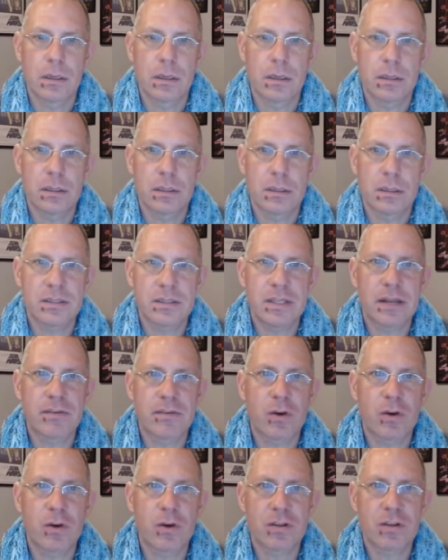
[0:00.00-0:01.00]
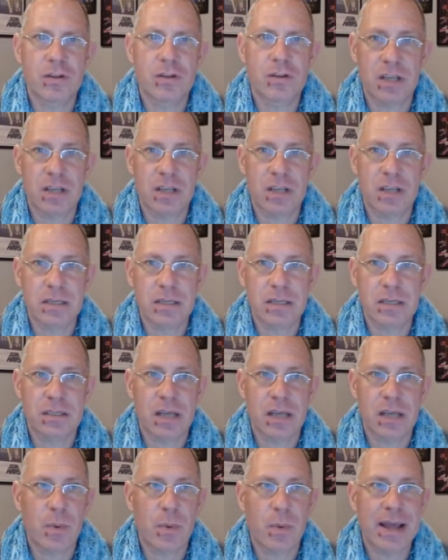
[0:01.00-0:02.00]
instead of going to the socks, I
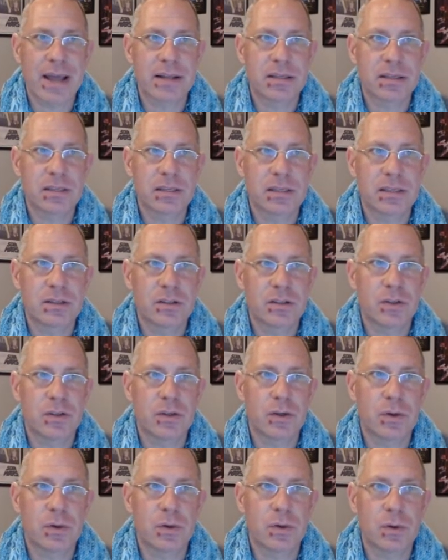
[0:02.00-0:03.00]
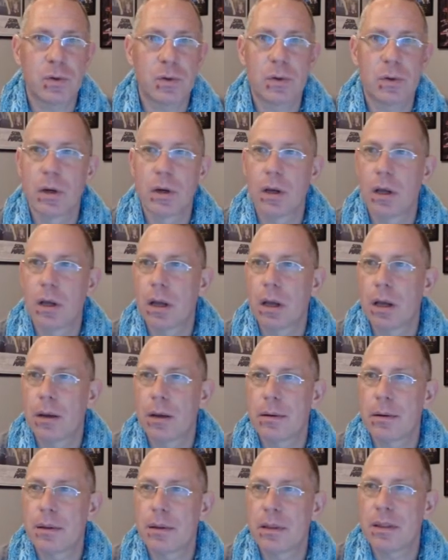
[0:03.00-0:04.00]
went to
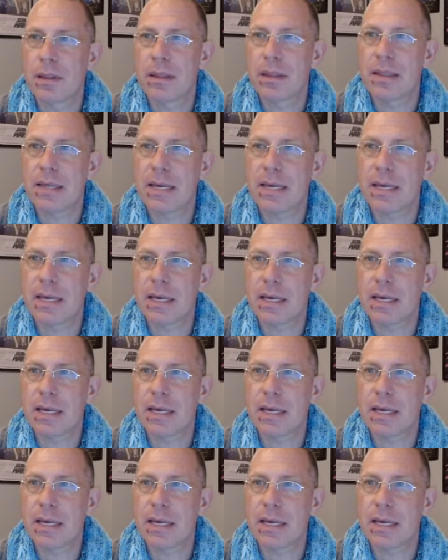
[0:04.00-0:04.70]
the